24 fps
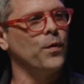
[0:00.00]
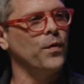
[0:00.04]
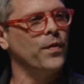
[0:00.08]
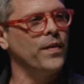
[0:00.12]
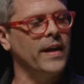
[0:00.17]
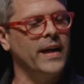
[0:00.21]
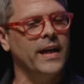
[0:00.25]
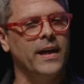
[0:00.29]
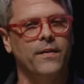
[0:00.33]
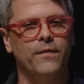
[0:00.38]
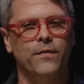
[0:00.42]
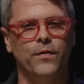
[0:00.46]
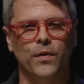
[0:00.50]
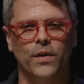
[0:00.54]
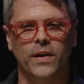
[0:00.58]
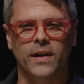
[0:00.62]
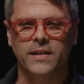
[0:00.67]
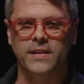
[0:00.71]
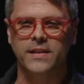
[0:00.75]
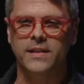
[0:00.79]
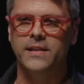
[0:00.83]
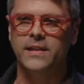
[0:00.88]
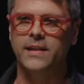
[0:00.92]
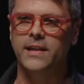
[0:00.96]
thing for
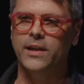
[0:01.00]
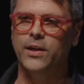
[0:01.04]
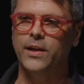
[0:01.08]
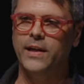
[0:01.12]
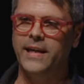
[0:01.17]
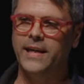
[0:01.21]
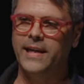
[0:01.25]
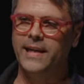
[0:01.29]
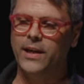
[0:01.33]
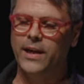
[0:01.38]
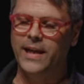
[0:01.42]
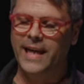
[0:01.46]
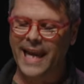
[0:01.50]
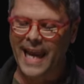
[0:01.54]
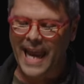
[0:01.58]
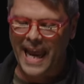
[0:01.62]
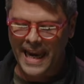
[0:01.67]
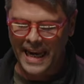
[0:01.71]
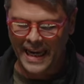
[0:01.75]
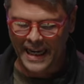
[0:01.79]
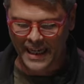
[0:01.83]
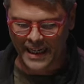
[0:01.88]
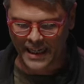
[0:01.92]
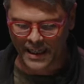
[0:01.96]
us to
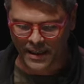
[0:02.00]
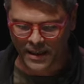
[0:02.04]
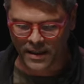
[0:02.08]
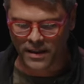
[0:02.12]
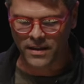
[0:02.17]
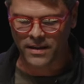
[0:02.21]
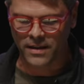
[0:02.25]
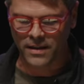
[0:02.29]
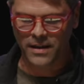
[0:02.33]
gain